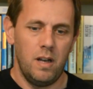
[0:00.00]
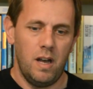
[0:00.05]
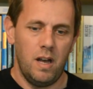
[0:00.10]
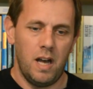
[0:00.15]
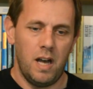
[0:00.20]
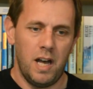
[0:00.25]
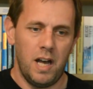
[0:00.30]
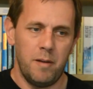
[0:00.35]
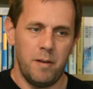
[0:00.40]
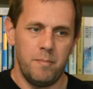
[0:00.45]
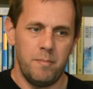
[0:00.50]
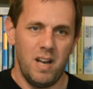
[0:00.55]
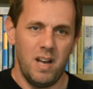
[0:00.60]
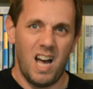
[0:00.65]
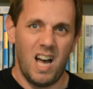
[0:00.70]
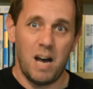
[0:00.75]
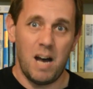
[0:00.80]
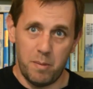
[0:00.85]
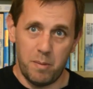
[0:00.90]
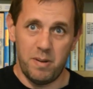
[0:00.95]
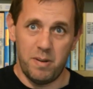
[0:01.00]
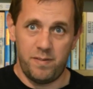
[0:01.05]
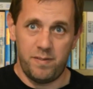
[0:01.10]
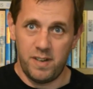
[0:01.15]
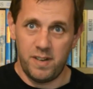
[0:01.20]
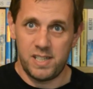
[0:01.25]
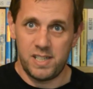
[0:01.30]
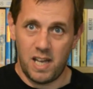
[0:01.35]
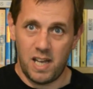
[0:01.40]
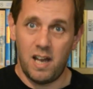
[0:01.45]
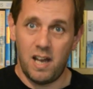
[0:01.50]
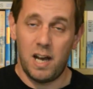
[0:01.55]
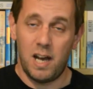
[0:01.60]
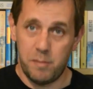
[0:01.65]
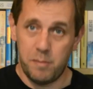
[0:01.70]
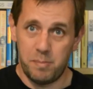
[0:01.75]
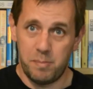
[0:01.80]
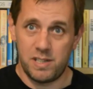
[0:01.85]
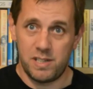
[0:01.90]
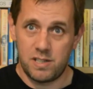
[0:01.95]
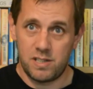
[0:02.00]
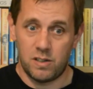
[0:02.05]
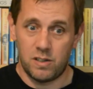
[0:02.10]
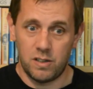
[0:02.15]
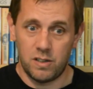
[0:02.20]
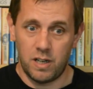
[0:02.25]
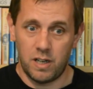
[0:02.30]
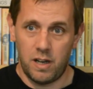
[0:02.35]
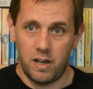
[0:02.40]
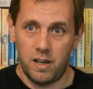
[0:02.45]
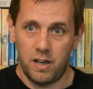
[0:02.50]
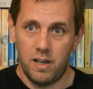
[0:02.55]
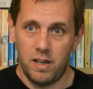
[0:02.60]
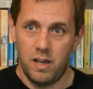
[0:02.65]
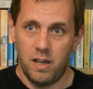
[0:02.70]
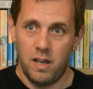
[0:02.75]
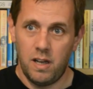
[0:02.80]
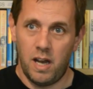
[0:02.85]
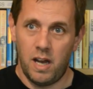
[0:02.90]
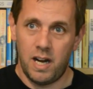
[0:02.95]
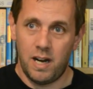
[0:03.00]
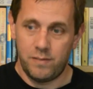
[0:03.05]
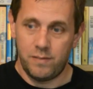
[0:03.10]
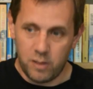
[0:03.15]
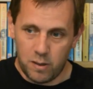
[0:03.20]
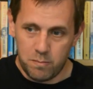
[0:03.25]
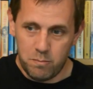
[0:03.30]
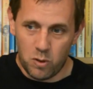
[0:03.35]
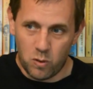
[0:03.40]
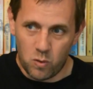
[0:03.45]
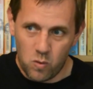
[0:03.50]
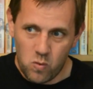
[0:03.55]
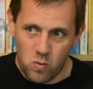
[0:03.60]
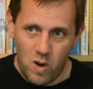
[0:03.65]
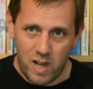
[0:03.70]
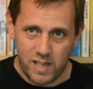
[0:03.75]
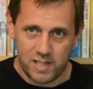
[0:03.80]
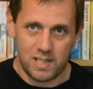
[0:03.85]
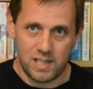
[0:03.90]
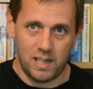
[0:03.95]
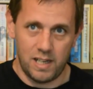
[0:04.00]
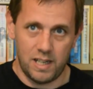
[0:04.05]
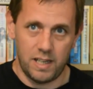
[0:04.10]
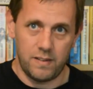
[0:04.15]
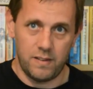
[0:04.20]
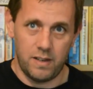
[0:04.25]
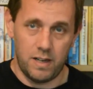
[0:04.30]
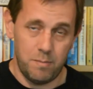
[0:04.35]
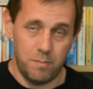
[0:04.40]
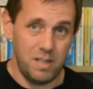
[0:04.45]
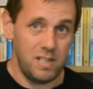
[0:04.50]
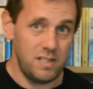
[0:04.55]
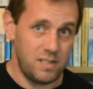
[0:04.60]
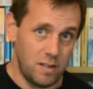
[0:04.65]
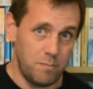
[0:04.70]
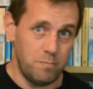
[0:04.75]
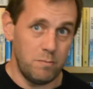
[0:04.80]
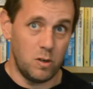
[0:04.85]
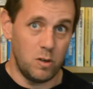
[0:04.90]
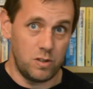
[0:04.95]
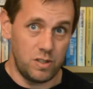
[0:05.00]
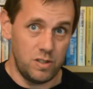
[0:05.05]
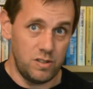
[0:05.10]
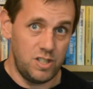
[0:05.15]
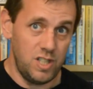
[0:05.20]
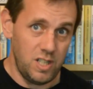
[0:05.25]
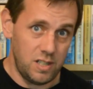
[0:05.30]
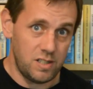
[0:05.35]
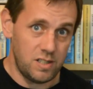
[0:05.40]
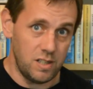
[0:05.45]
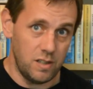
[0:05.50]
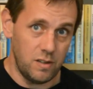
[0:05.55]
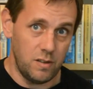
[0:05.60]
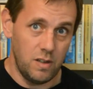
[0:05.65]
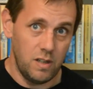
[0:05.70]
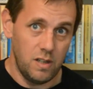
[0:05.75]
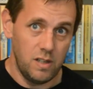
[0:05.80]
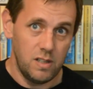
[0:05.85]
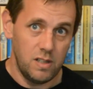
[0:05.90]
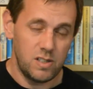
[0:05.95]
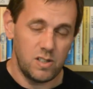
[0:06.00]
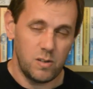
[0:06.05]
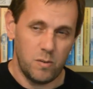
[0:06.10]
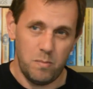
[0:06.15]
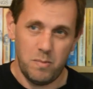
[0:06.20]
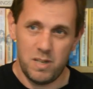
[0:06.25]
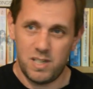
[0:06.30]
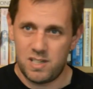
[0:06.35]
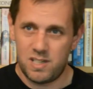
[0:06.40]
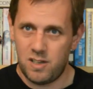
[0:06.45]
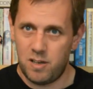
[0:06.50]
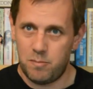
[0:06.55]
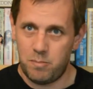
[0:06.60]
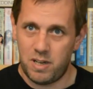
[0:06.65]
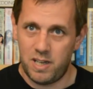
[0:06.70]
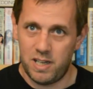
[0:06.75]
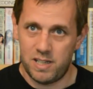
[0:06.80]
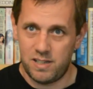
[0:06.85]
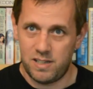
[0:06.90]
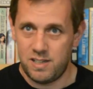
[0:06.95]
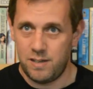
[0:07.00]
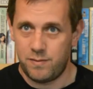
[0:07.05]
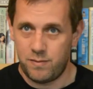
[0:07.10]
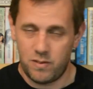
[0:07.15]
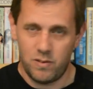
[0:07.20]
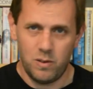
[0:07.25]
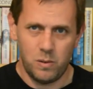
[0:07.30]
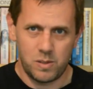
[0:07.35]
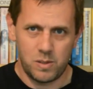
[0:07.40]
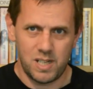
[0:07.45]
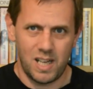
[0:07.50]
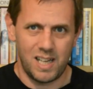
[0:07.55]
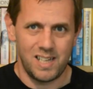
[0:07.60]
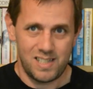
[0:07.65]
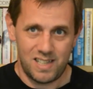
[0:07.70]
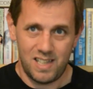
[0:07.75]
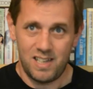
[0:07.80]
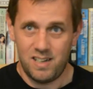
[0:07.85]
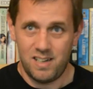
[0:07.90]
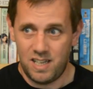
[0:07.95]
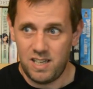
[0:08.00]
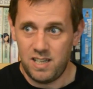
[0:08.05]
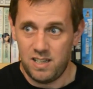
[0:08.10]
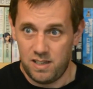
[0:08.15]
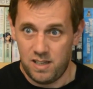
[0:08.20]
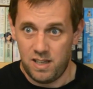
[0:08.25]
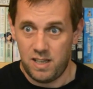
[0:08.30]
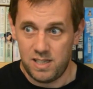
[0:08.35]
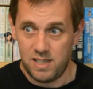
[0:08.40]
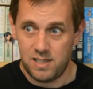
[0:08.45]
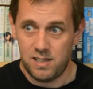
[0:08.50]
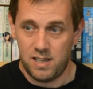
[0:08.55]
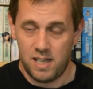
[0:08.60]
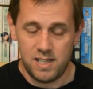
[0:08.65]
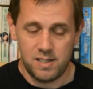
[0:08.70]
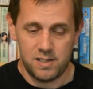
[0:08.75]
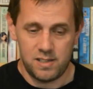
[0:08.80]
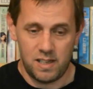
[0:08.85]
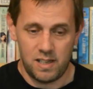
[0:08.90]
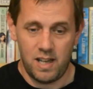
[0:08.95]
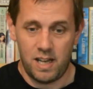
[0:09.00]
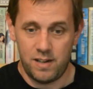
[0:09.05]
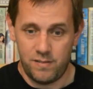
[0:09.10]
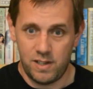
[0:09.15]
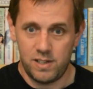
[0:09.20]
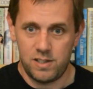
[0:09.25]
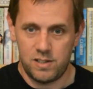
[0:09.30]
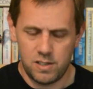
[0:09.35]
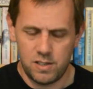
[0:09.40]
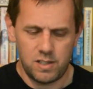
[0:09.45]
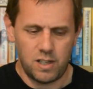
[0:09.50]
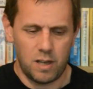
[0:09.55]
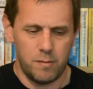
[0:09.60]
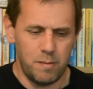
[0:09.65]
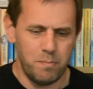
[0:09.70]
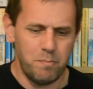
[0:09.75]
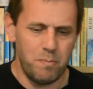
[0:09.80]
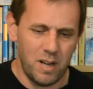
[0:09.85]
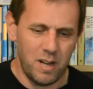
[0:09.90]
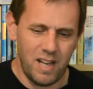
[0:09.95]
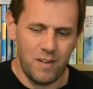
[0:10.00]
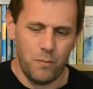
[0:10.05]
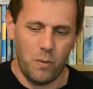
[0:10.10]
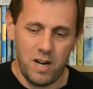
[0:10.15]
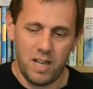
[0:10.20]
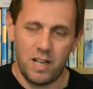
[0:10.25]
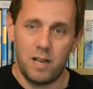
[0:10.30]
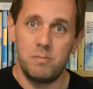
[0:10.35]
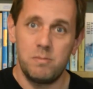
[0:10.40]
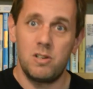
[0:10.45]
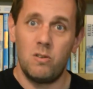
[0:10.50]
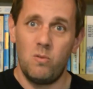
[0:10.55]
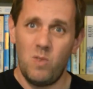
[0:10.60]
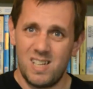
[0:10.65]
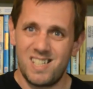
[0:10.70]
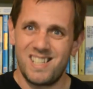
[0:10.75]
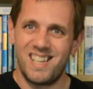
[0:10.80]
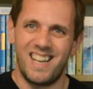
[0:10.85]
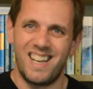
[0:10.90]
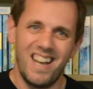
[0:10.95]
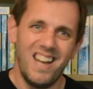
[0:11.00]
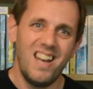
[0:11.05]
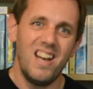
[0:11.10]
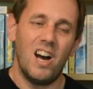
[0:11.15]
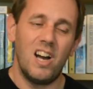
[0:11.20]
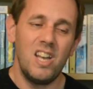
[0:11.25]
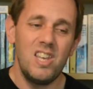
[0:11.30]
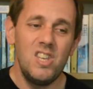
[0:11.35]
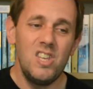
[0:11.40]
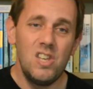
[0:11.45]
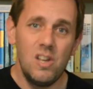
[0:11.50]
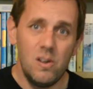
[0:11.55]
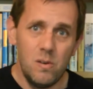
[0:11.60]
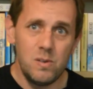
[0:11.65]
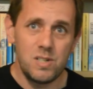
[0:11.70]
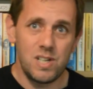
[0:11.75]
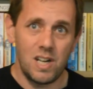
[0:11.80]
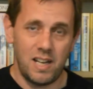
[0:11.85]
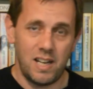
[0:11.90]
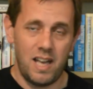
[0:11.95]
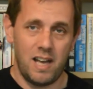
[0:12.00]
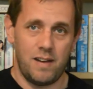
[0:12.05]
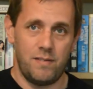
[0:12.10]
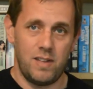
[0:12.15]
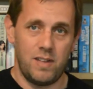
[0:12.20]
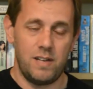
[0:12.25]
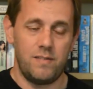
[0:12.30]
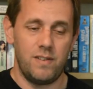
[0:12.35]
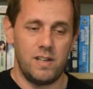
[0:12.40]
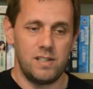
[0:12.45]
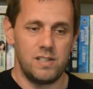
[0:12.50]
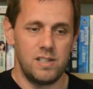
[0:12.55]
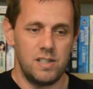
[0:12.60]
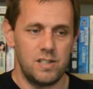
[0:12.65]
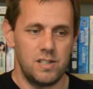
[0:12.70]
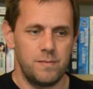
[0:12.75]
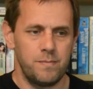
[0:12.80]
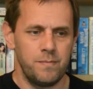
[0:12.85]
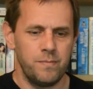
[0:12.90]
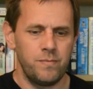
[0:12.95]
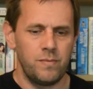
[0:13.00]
I'm a bit fitter, I'm a bit stronger, and I've done more wrestling than him. He's done more jiu-jitsu. So when we start playing to different rule sets, then his advantages come in. But when it comes to wrestling, I usually have the advantage.